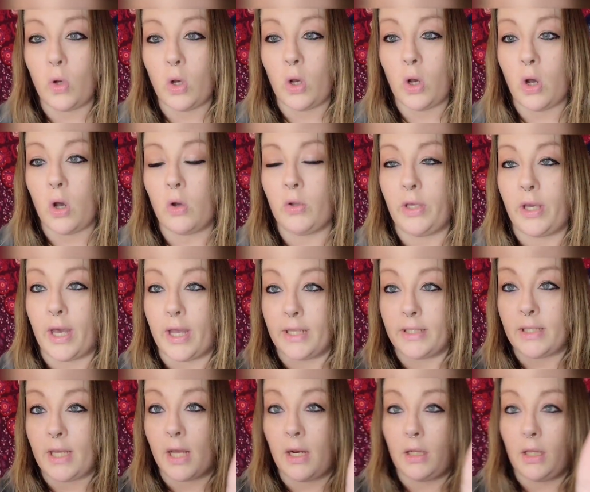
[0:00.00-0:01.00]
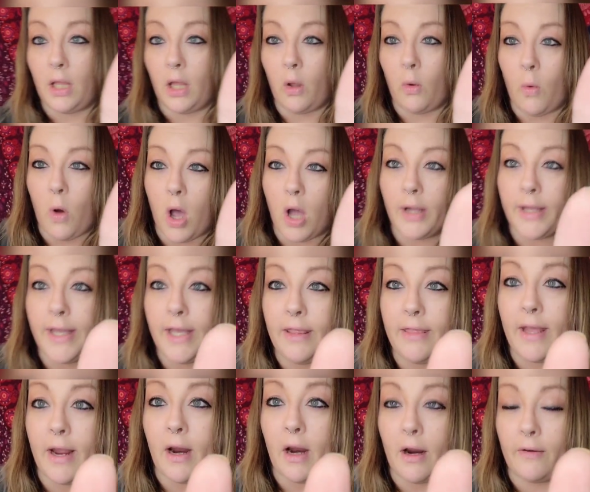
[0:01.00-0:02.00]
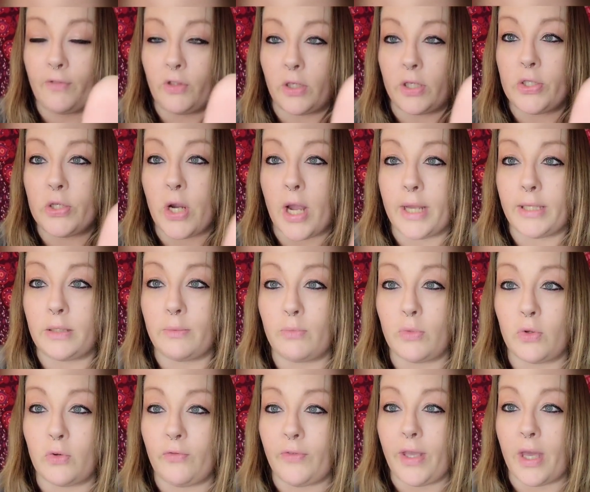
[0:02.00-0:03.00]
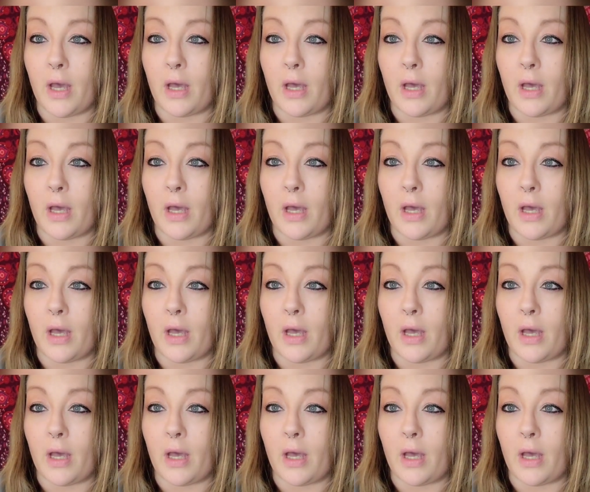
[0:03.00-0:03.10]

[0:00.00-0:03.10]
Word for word: Whoa, you guys got a little wonky there after I tried to move